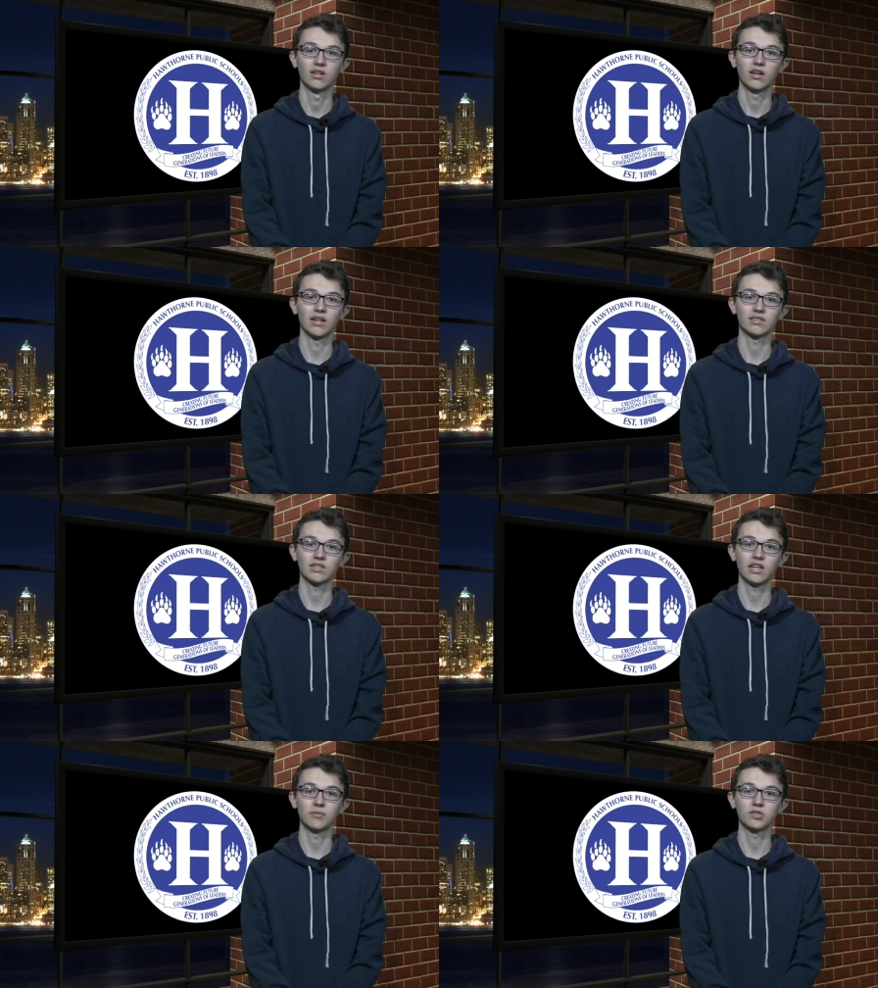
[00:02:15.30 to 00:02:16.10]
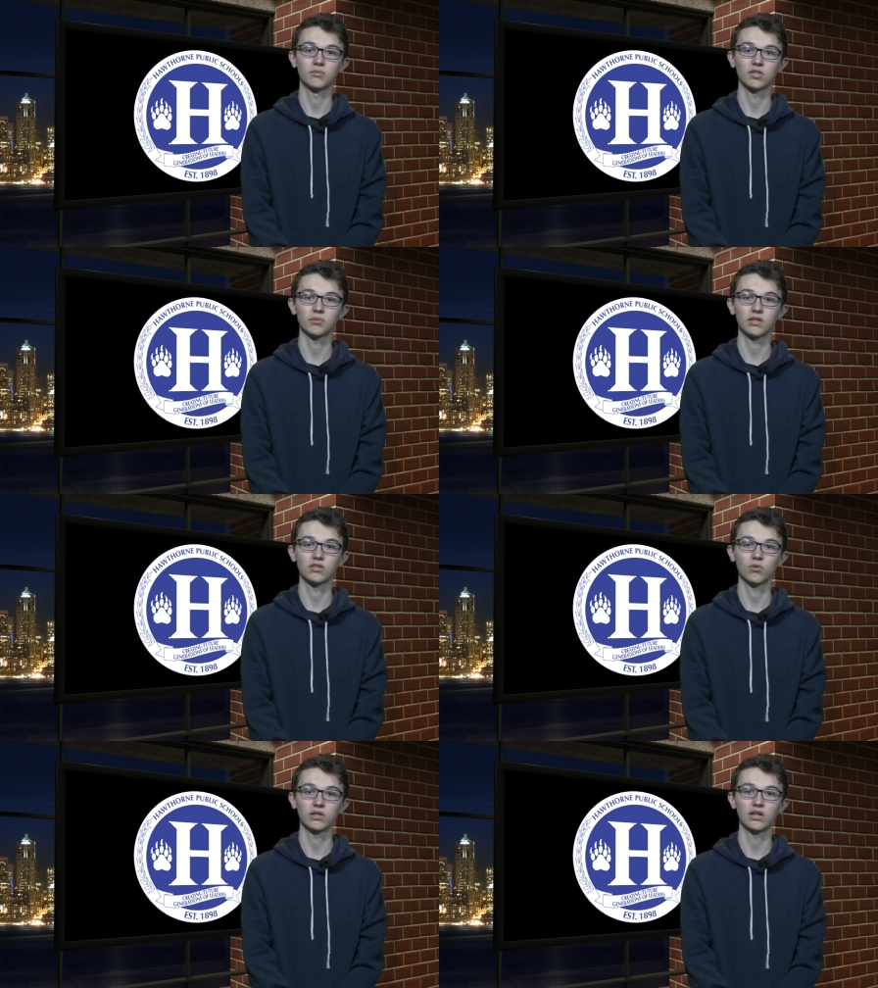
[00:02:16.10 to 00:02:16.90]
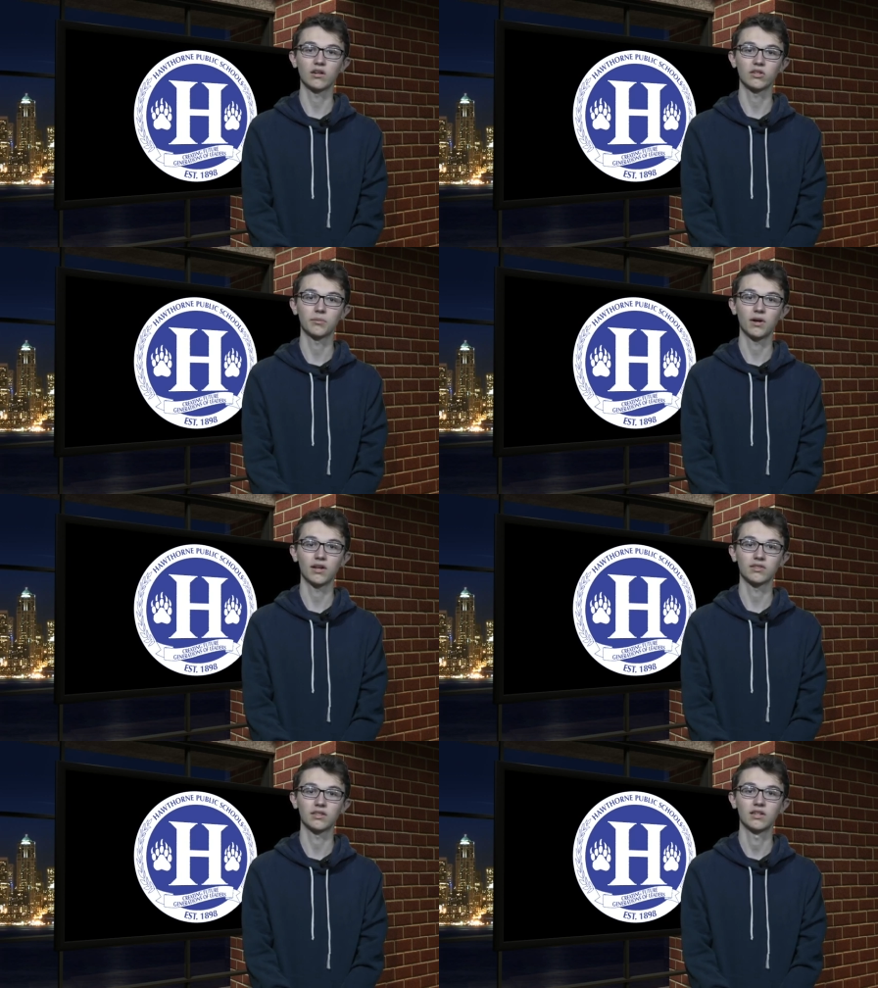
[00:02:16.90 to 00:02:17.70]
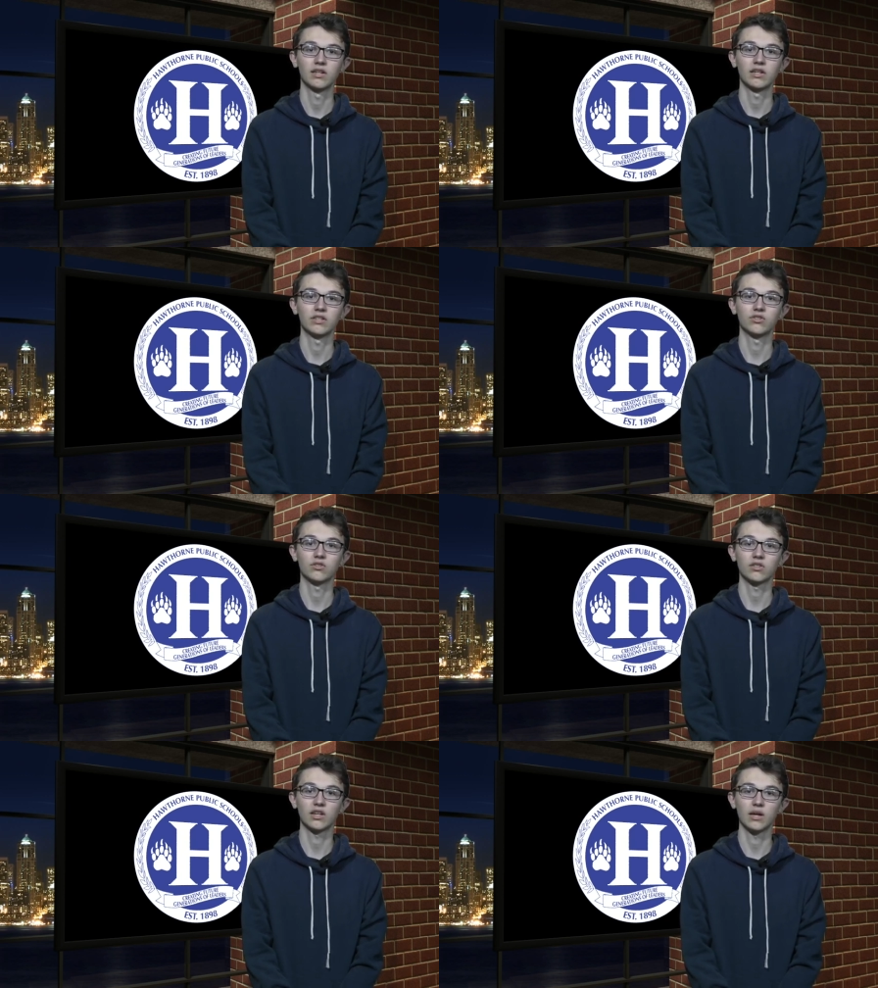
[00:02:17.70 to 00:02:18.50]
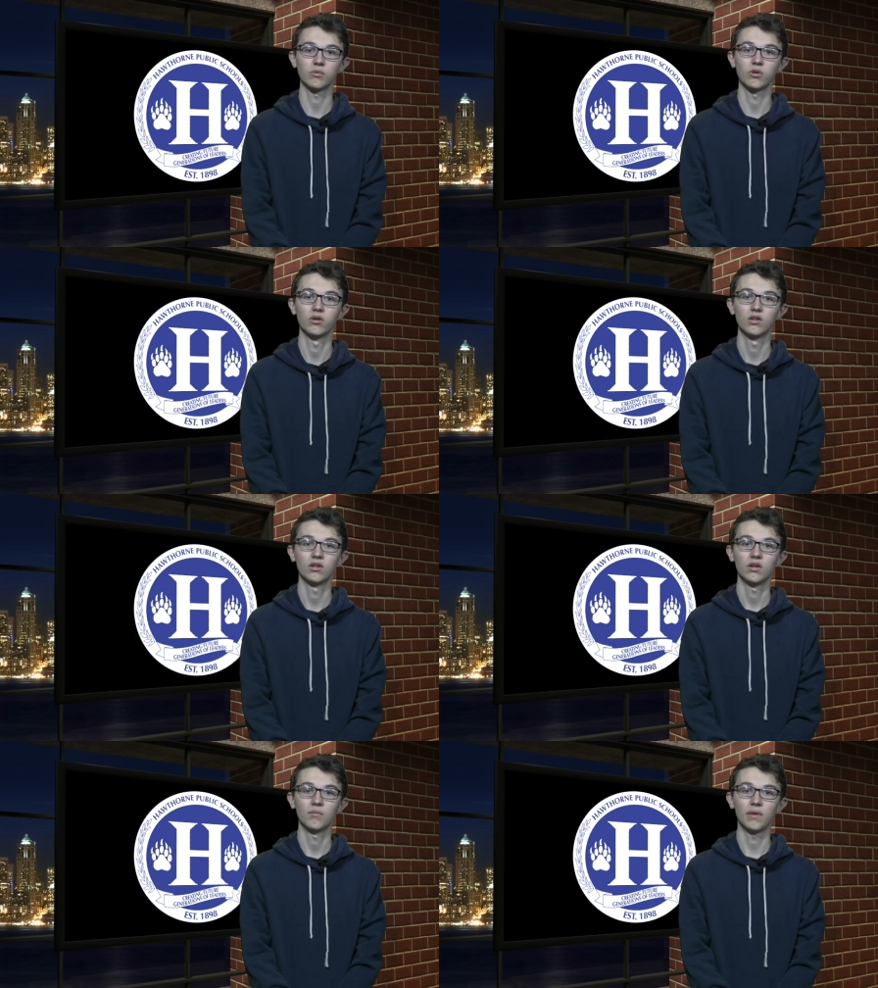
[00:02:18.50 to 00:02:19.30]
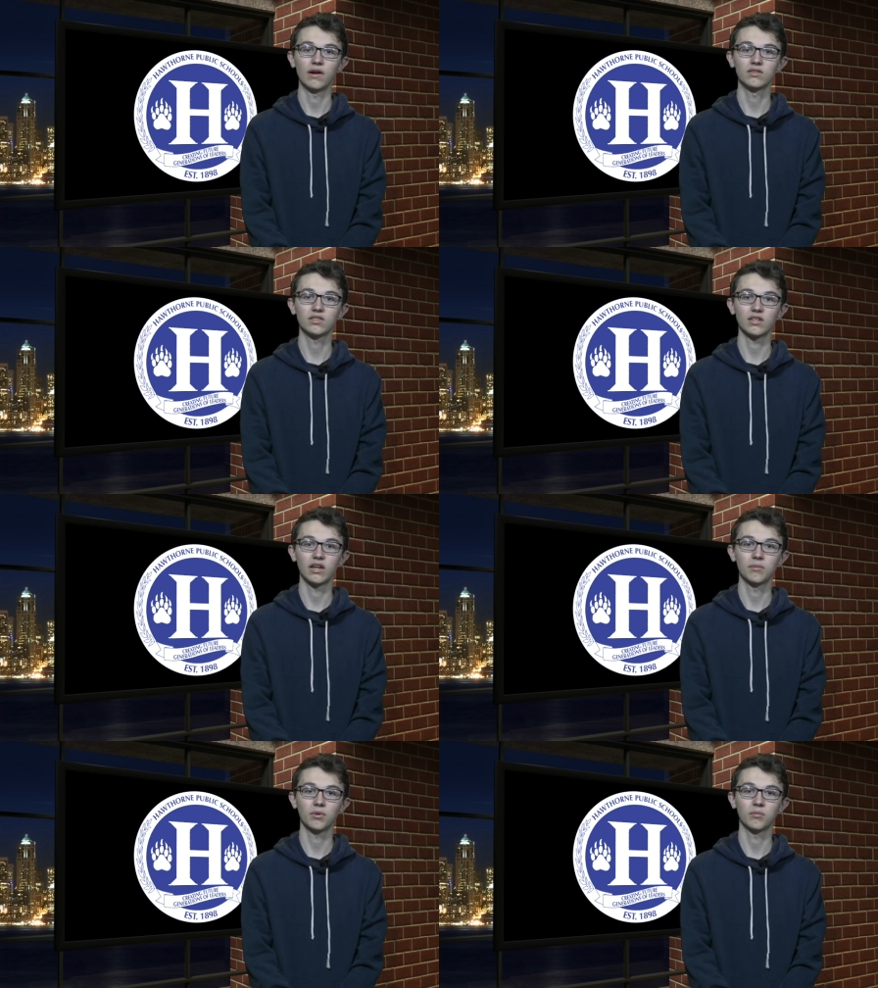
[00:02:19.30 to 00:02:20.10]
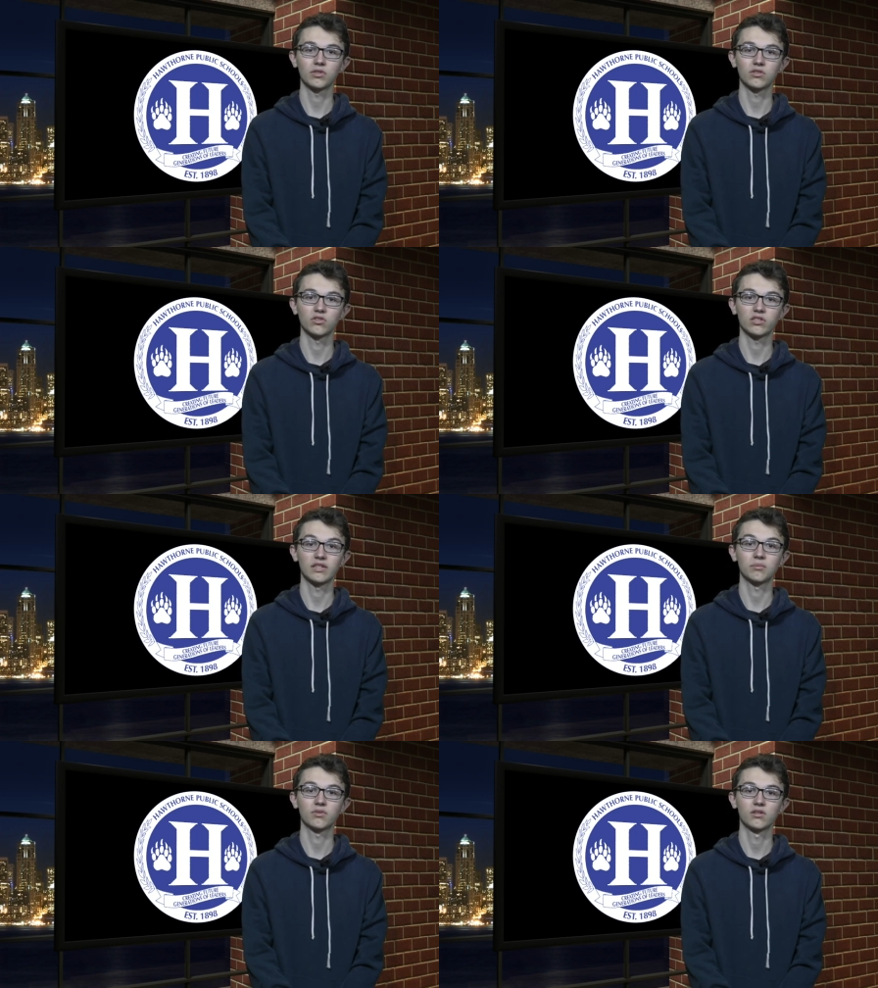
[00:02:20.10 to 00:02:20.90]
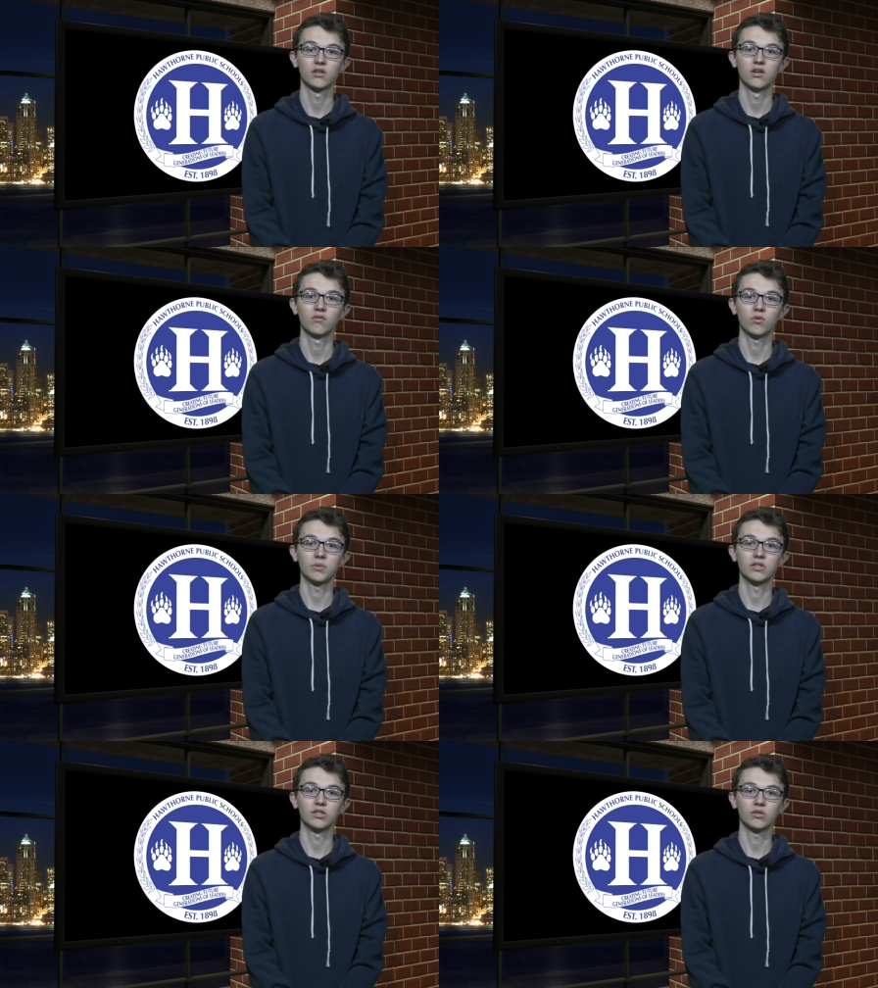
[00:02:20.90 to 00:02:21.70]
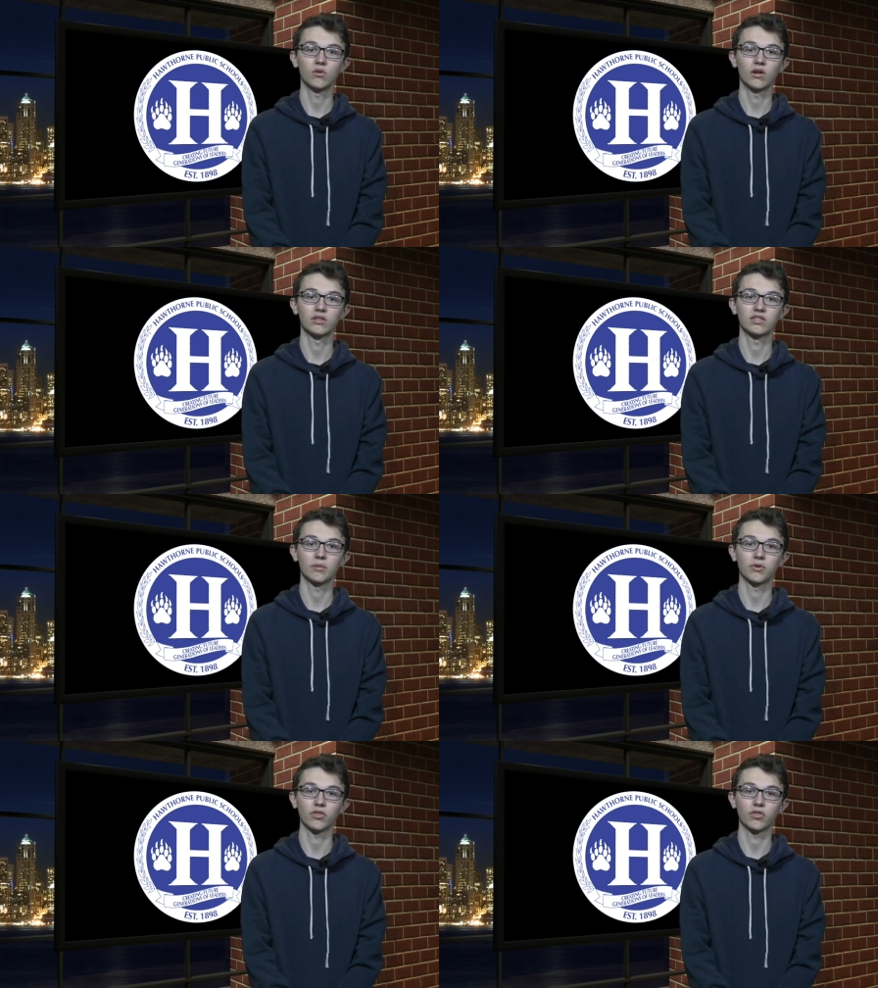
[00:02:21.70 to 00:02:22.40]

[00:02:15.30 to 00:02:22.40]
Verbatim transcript: At sign-ups, you must bring a $20 deposit and choose a table. Balance and permission slips will be due on December